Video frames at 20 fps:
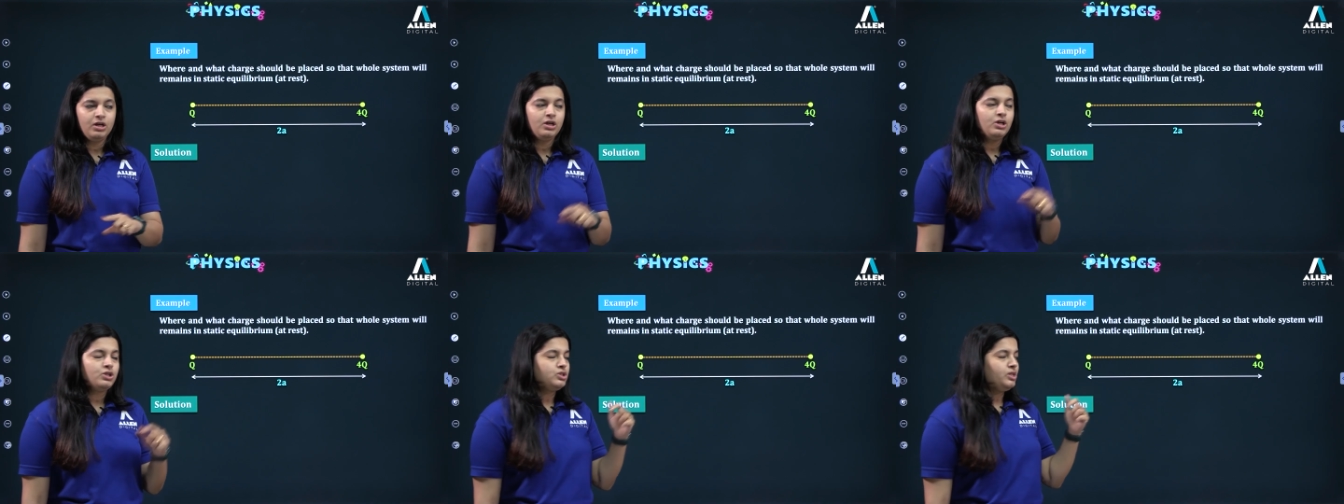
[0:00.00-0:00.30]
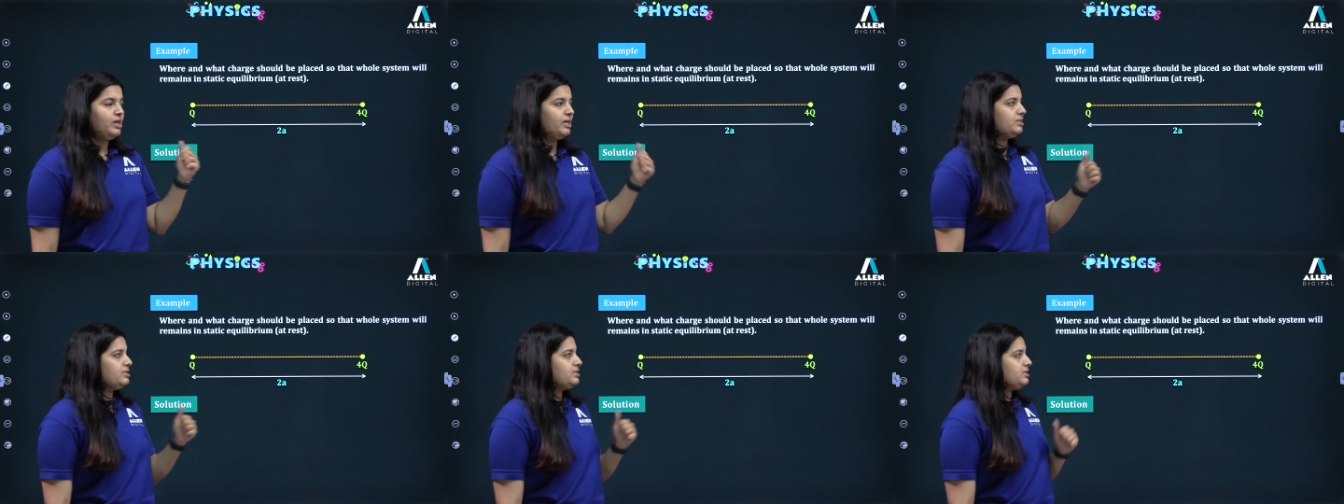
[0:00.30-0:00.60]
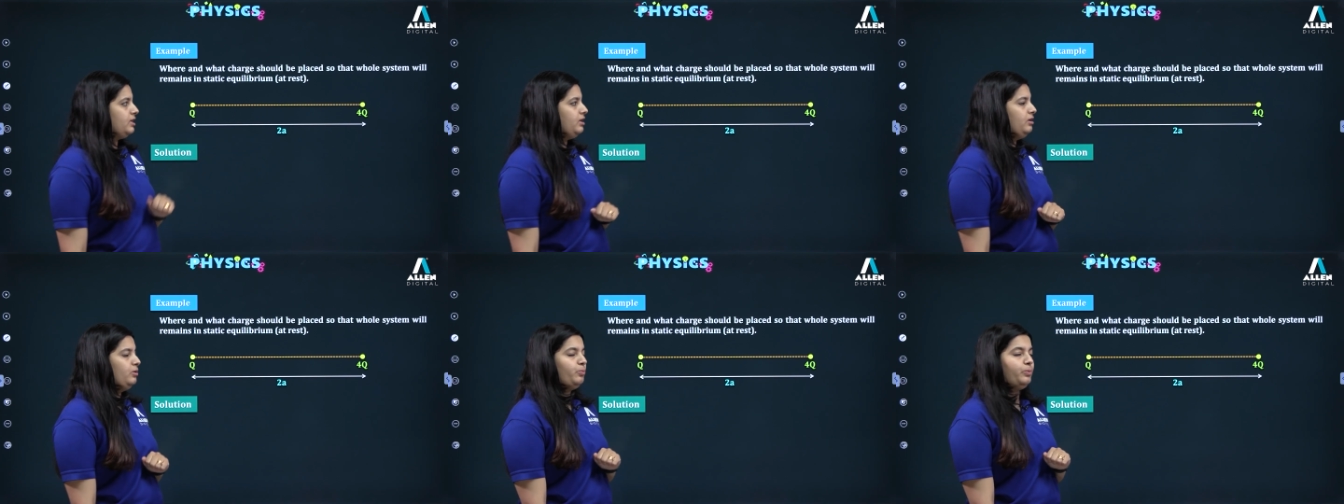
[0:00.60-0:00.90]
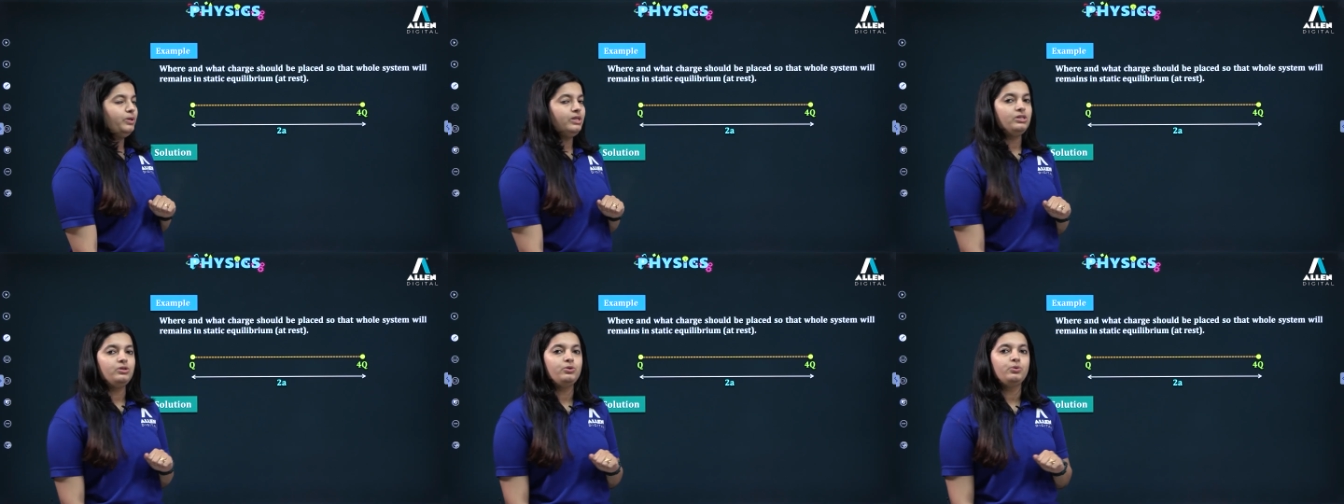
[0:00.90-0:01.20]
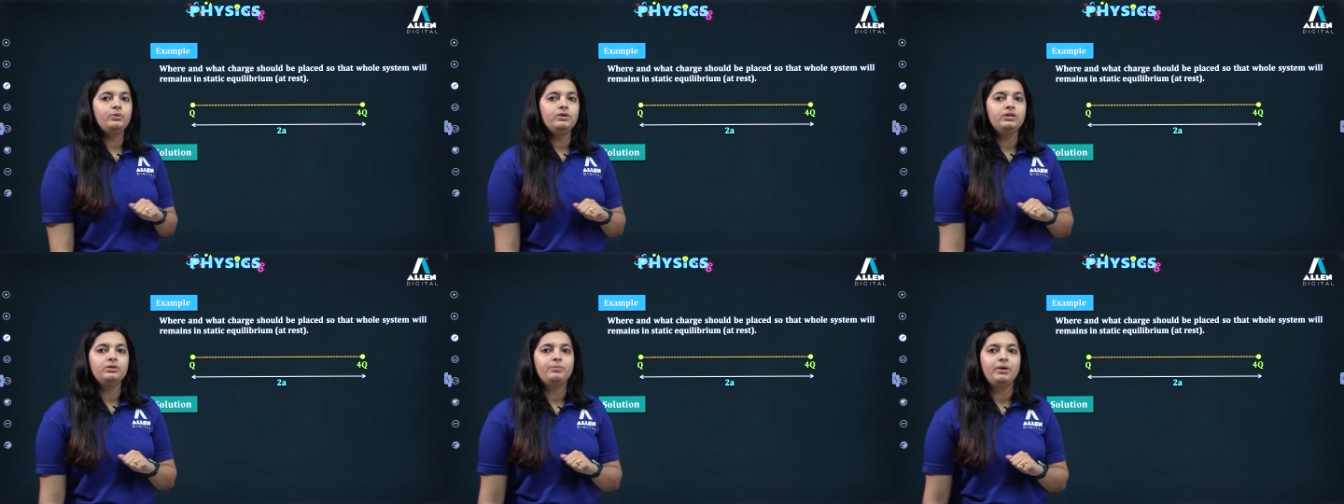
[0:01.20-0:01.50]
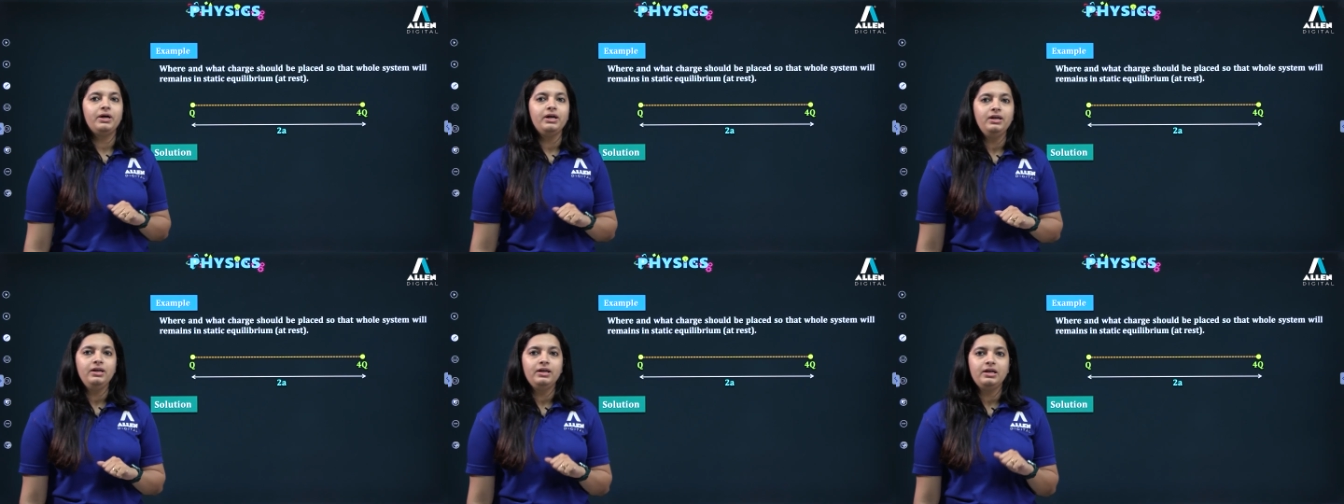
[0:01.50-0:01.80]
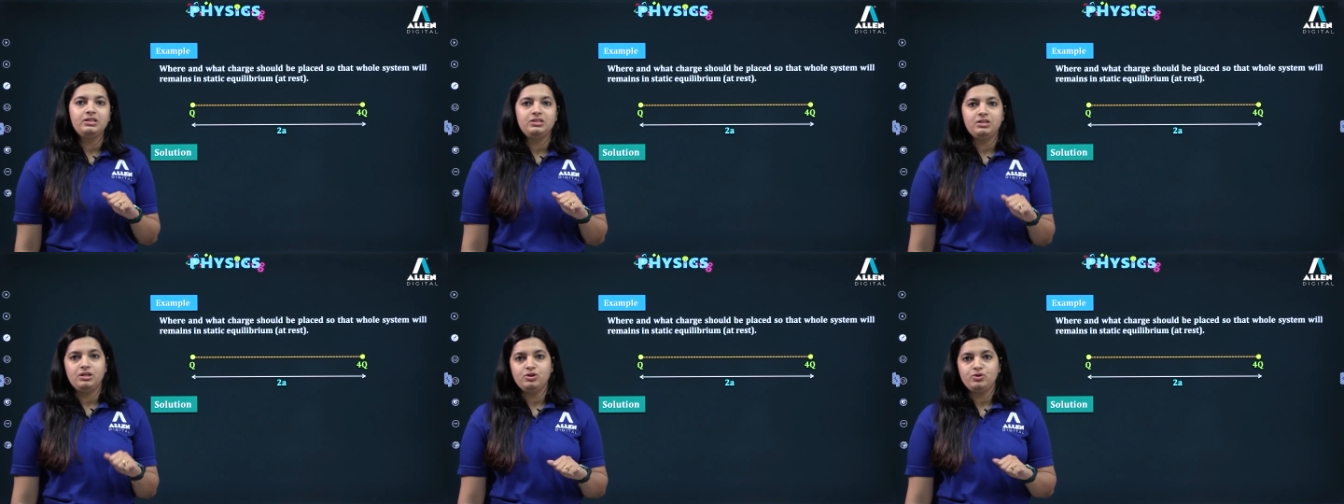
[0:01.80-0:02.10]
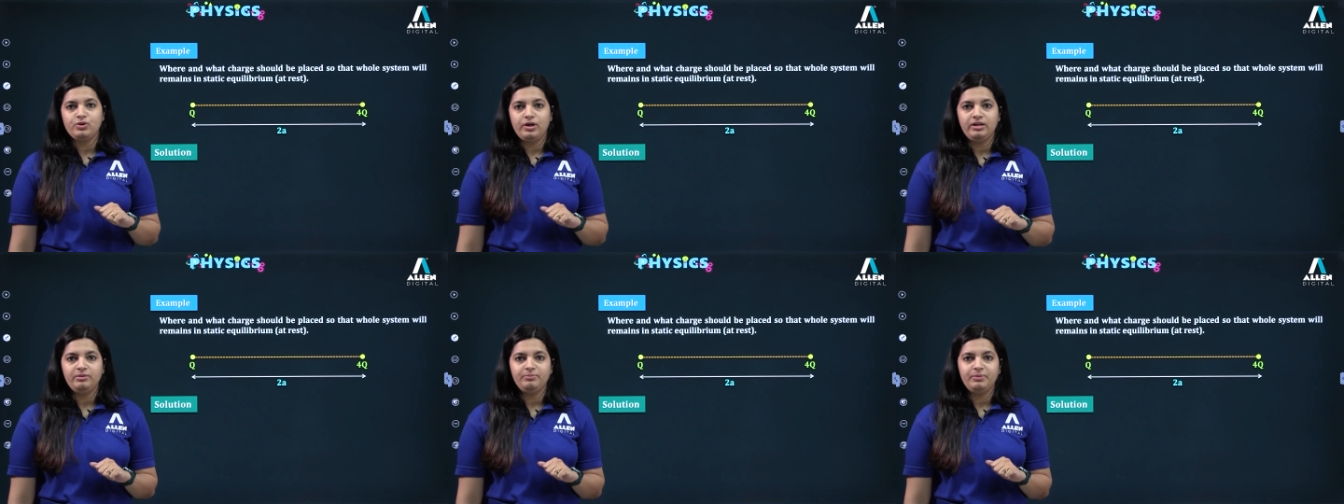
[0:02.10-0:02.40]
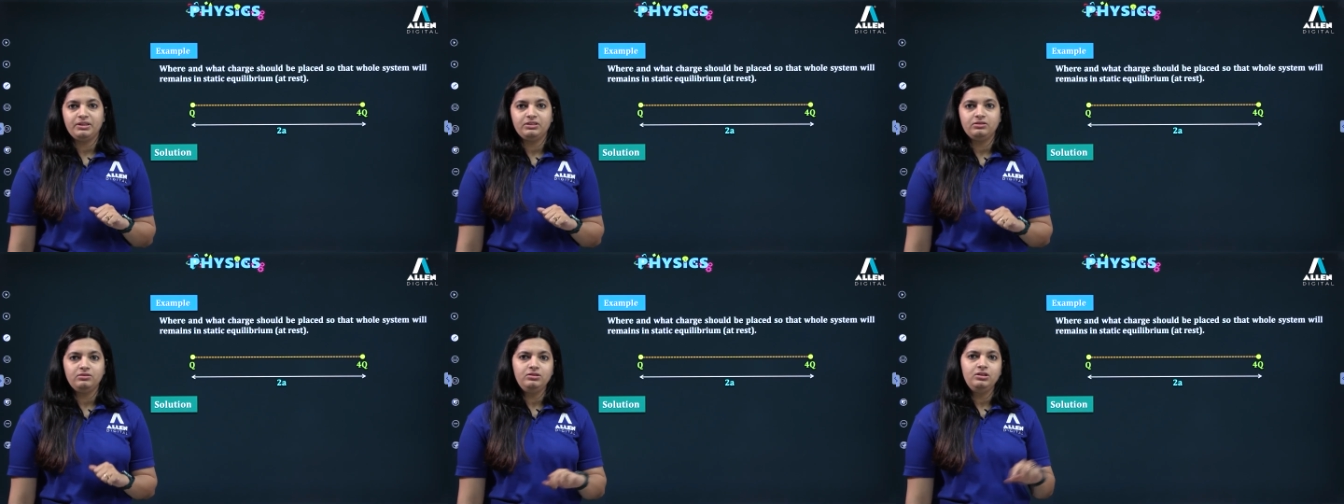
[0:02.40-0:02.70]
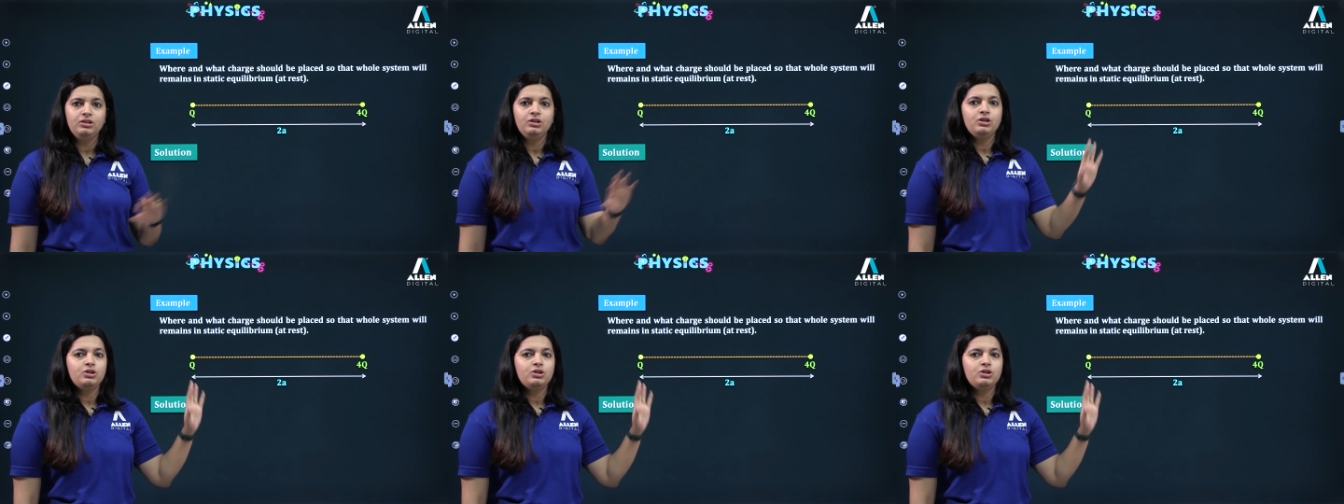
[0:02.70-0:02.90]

So let's see, we'll do it by hit and trial method.